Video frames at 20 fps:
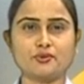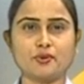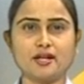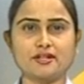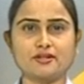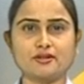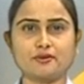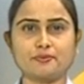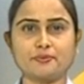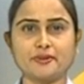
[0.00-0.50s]

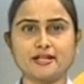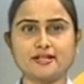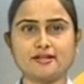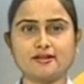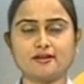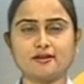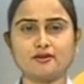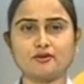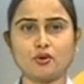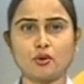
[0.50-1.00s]
was on
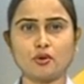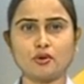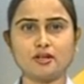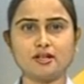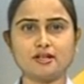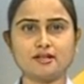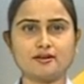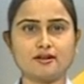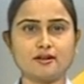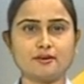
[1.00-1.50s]
President
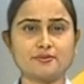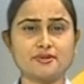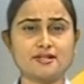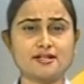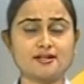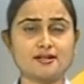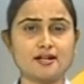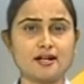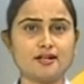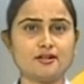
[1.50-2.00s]
Donald Trump's
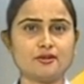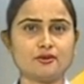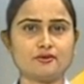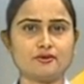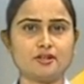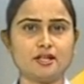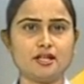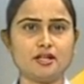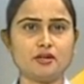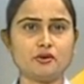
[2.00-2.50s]
State
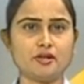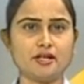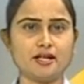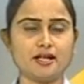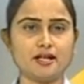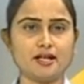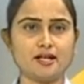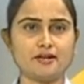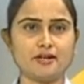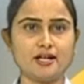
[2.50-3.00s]
of the
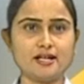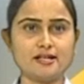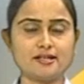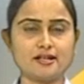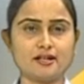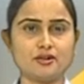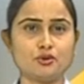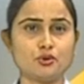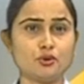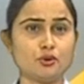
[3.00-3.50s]
Union address
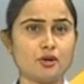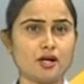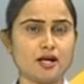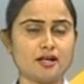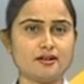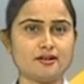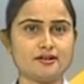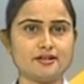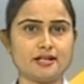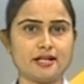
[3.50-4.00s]
at
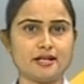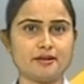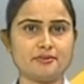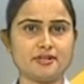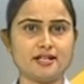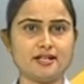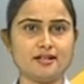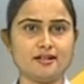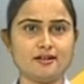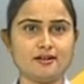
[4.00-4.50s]
200
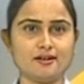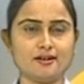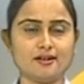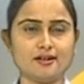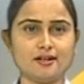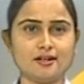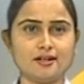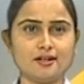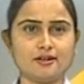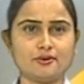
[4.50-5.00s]
GMT.
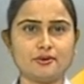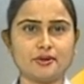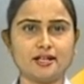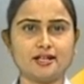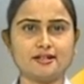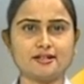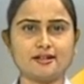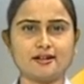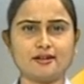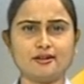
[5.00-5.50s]

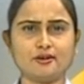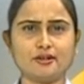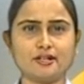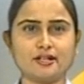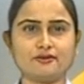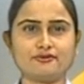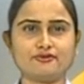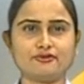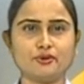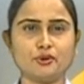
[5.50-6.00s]
Traders are
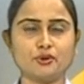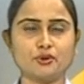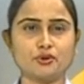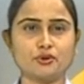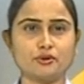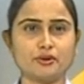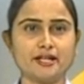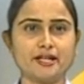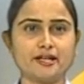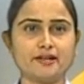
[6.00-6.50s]
looking
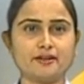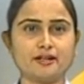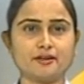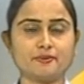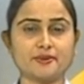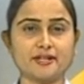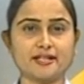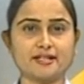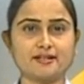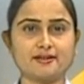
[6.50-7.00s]
forward to
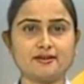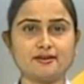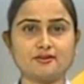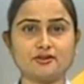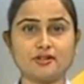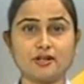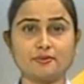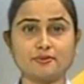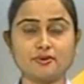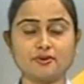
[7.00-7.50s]
hearing
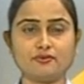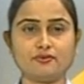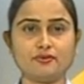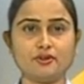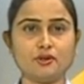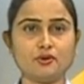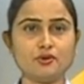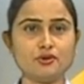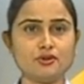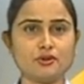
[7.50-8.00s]
President Trump's
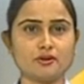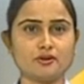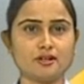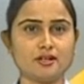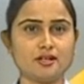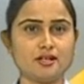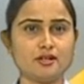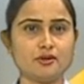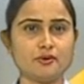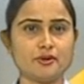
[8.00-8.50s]
views on
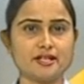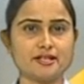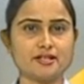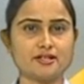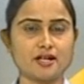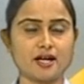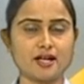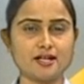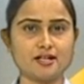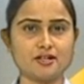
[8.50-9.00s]
the
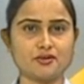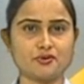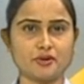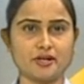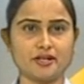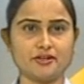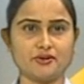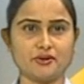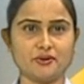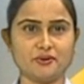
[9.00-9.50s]
U.S.-China
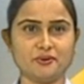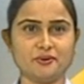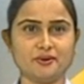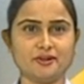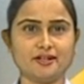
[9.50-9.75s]
trade row.